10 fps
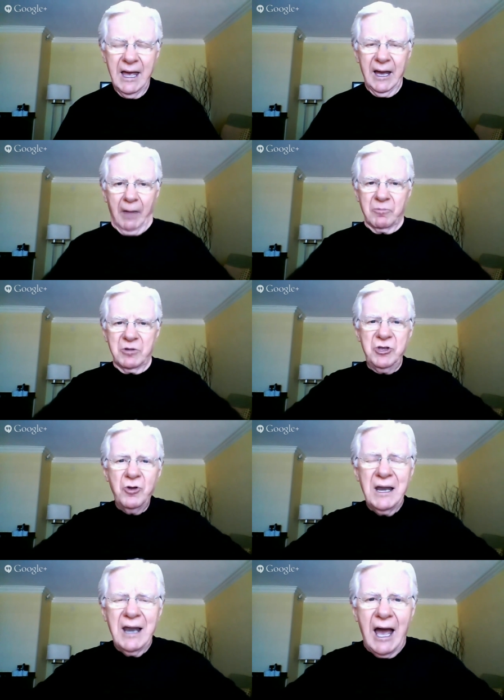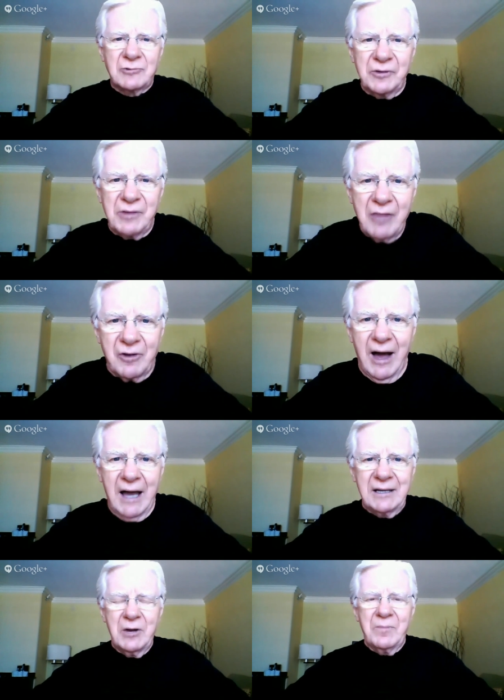And when you connect with either
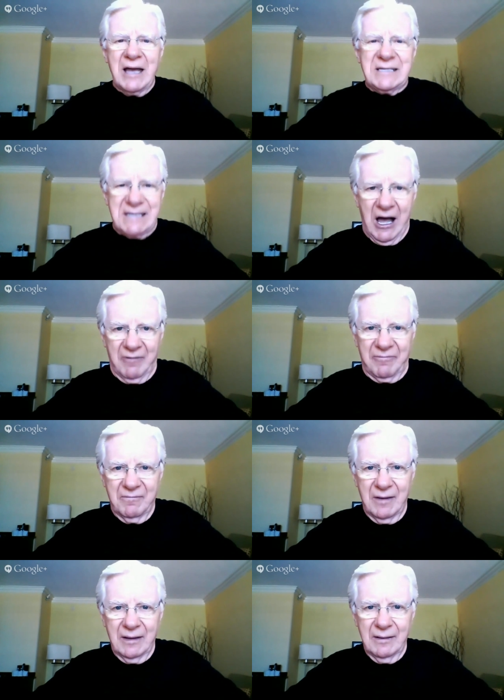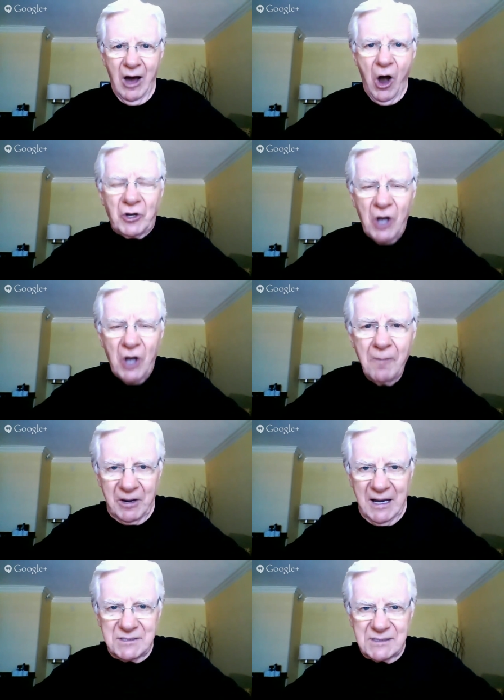Anik or myself or
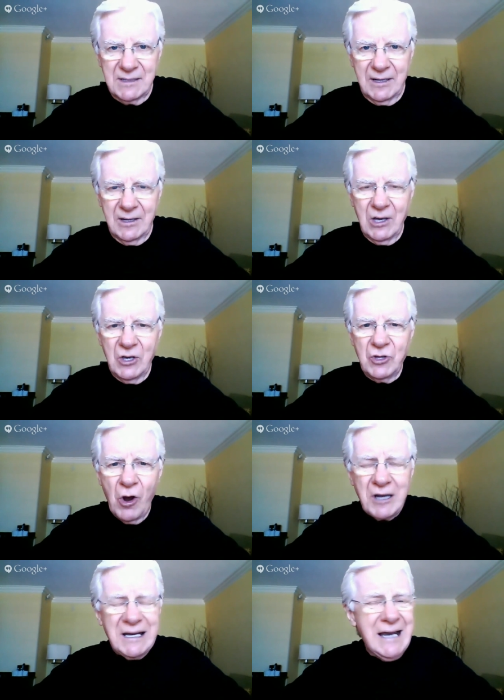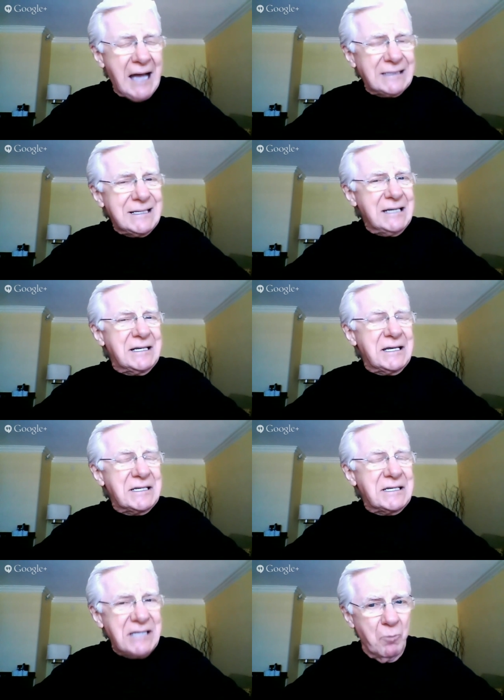companies, you're connecting to
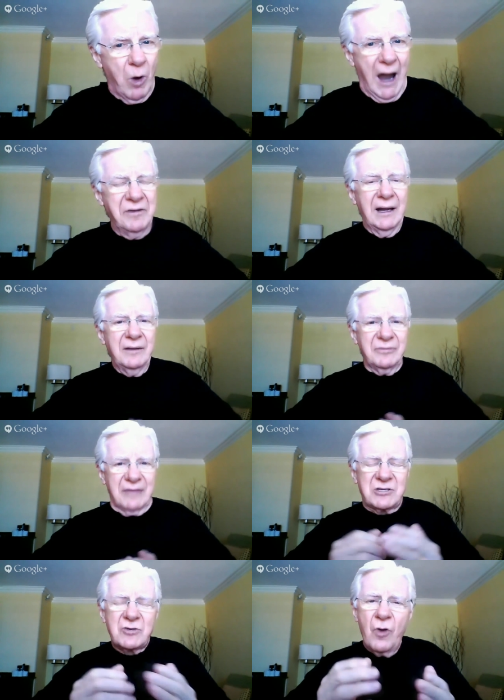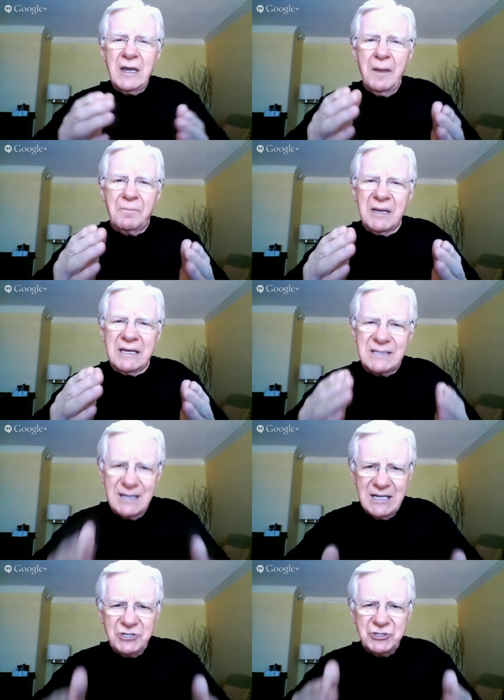someone that's going to be
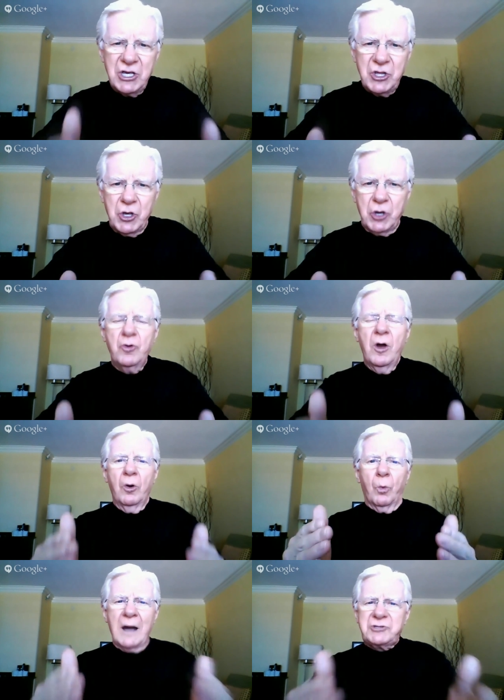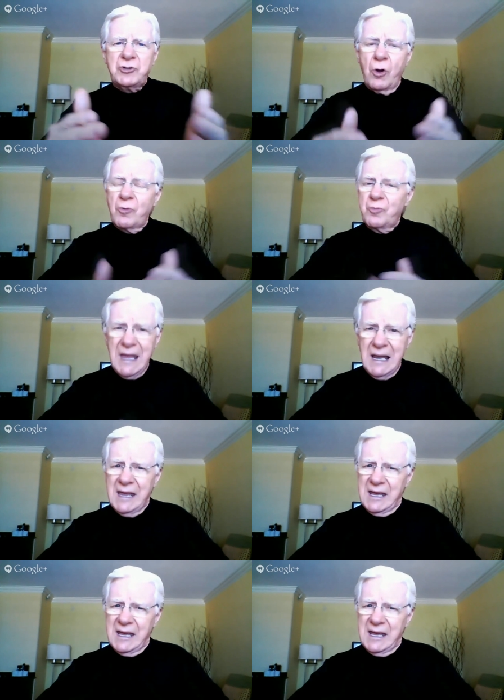teaching you what you're
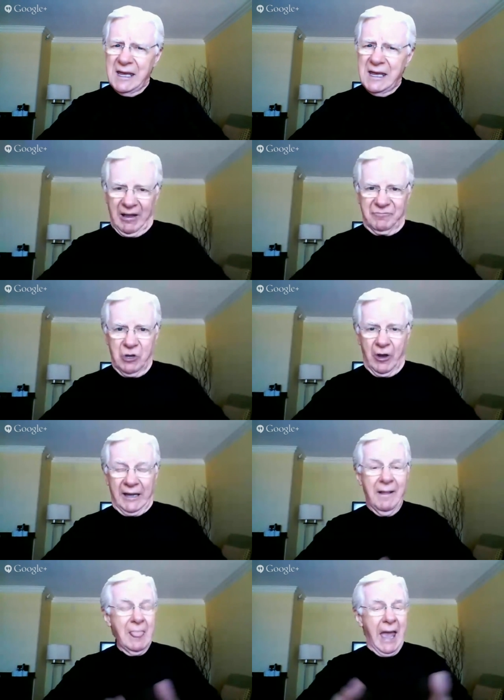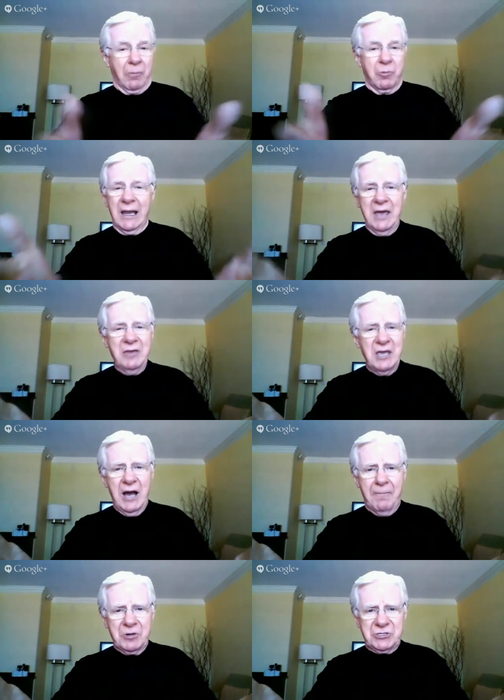really capable of doing. And we lay the
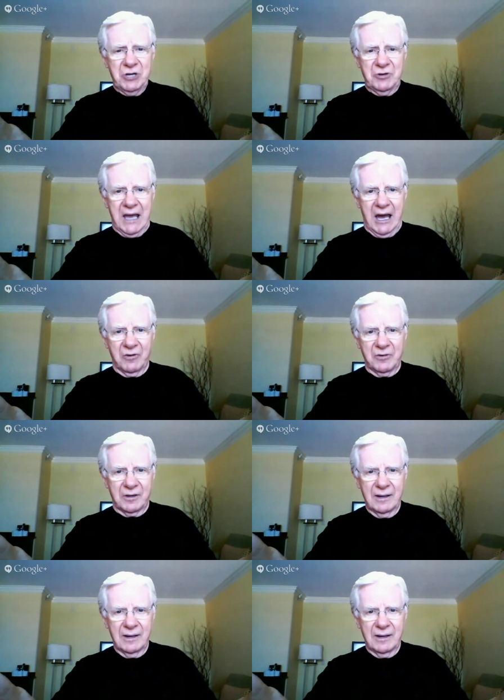opportunity out.